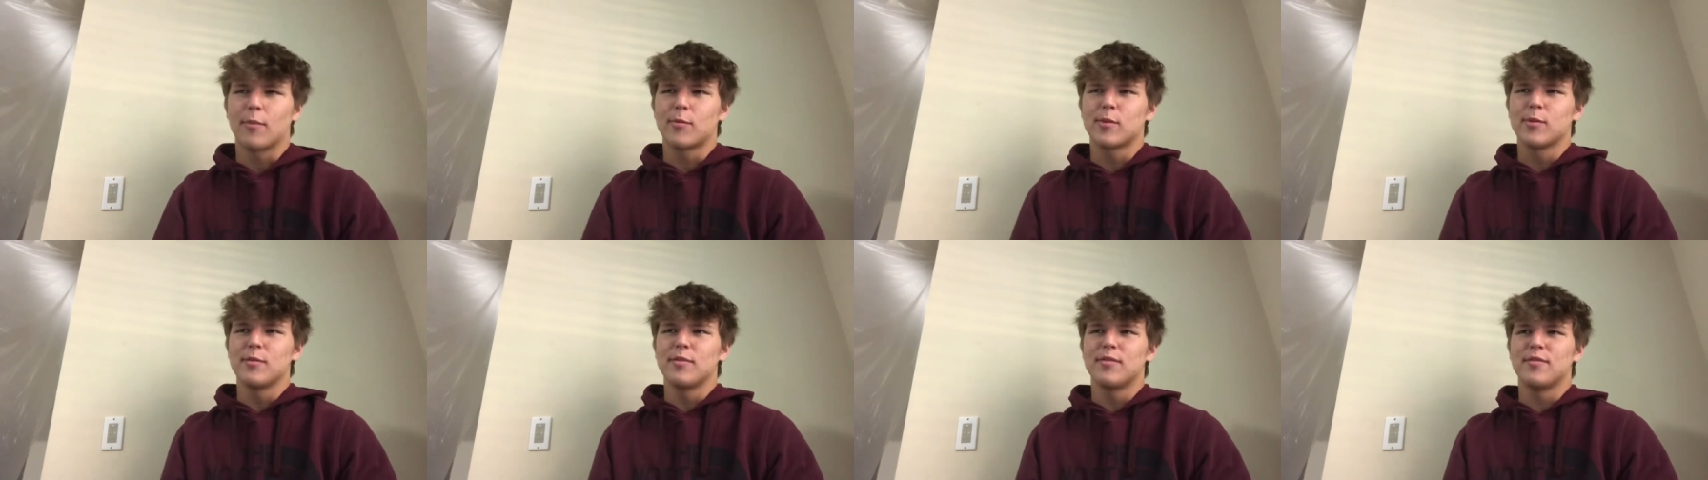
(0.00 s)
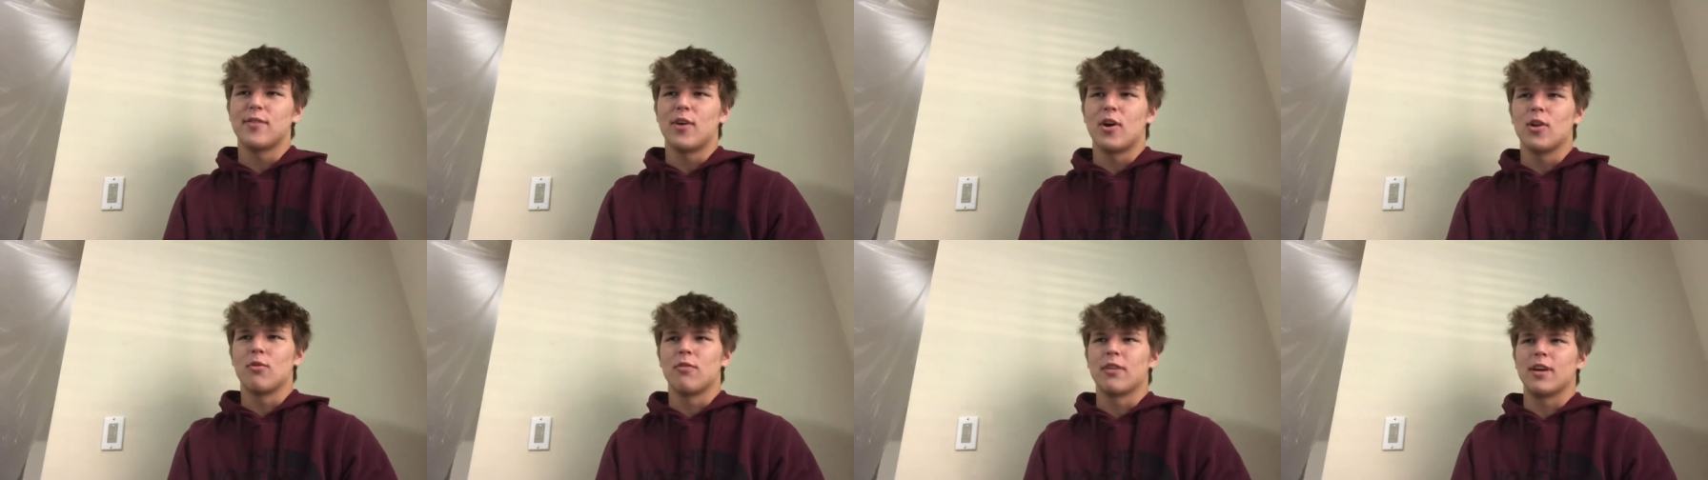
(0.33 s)
I'm gonna be
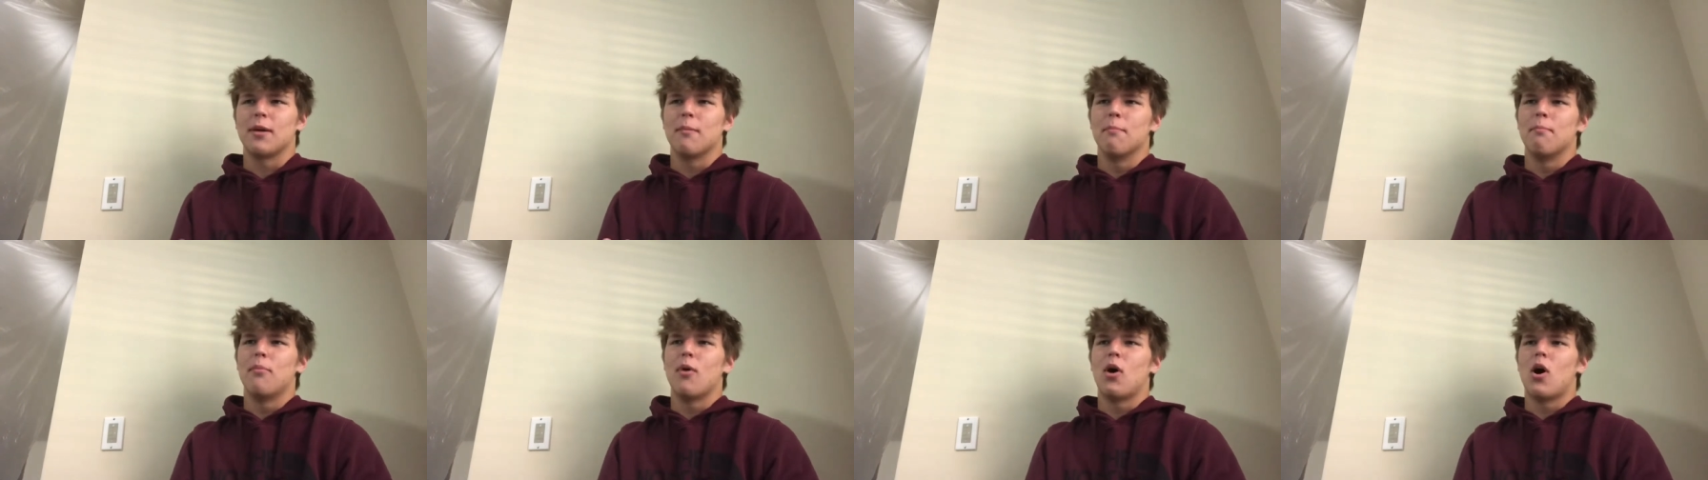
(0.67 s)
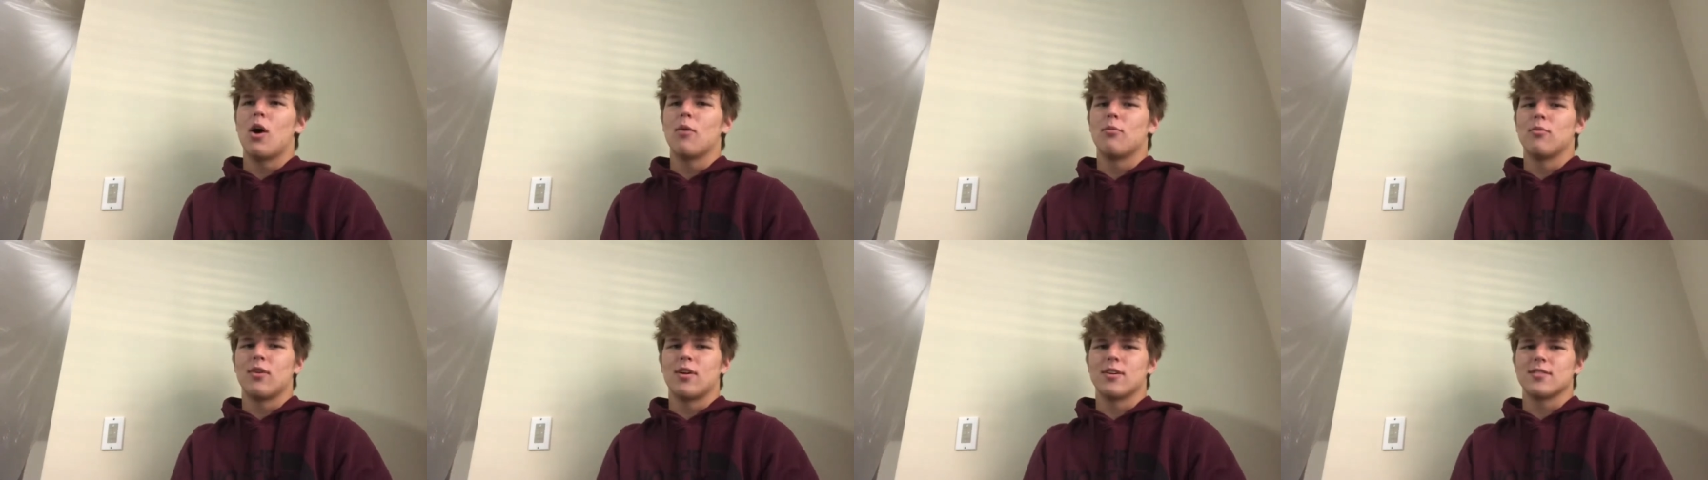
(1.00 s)
following a
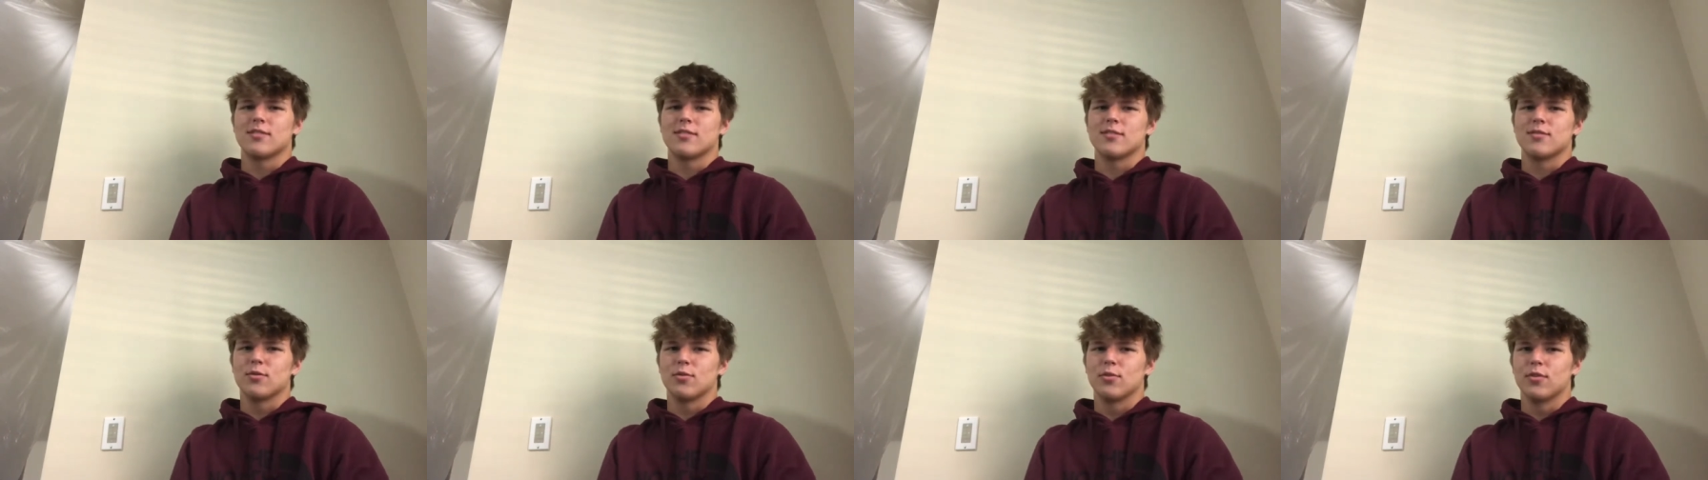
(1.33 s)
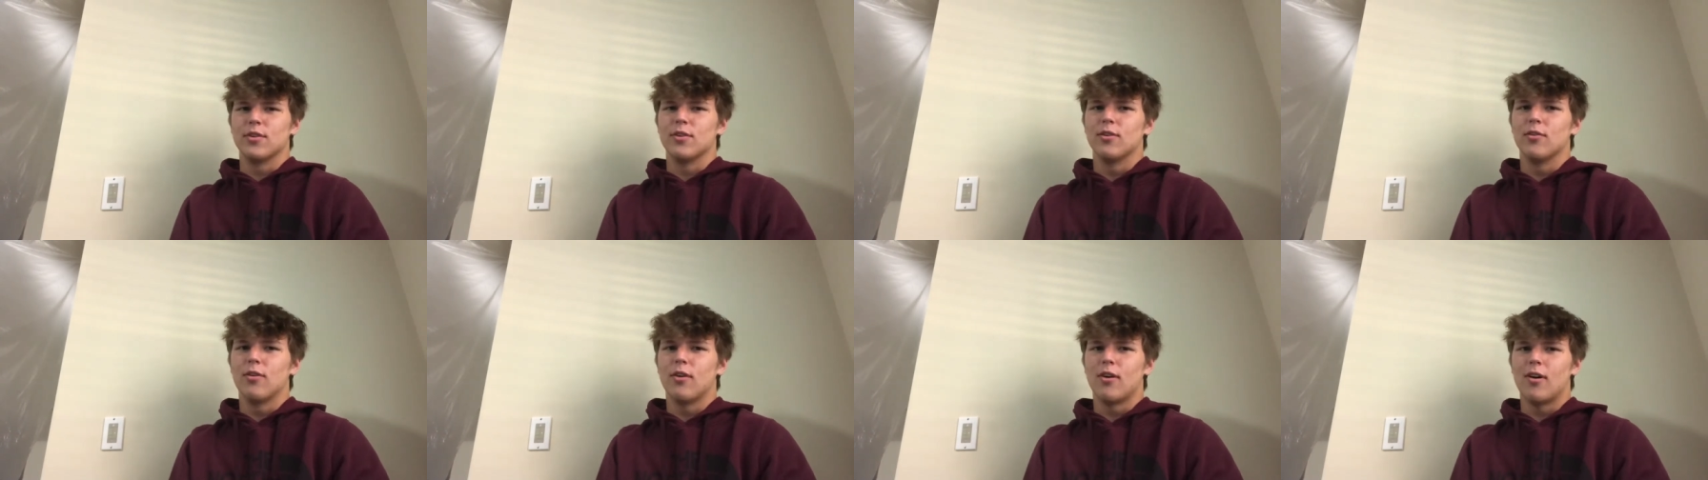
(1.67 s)
Bob Ross
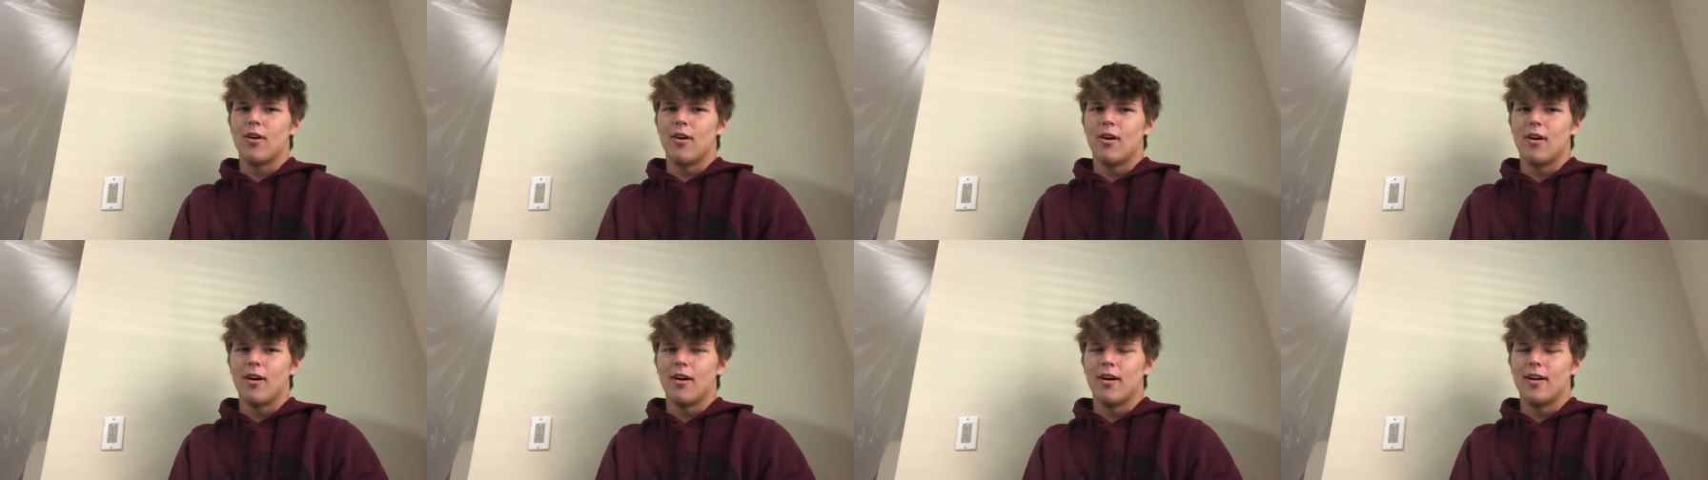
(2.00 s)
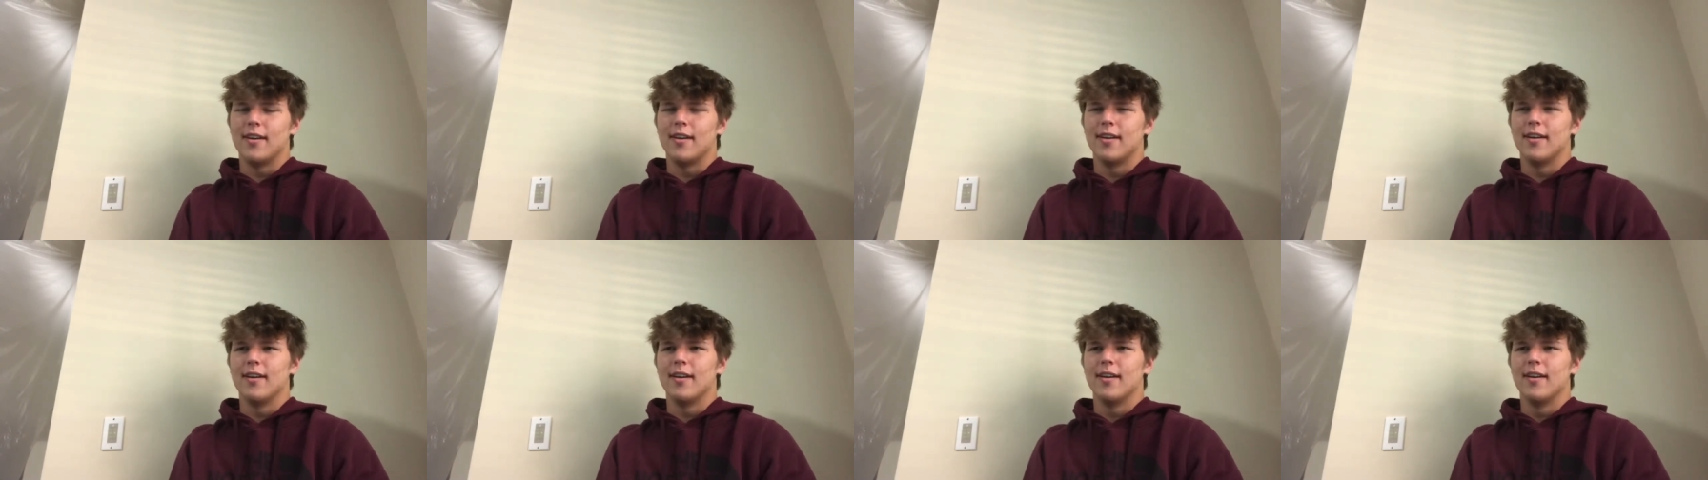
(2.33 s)
tutorial on.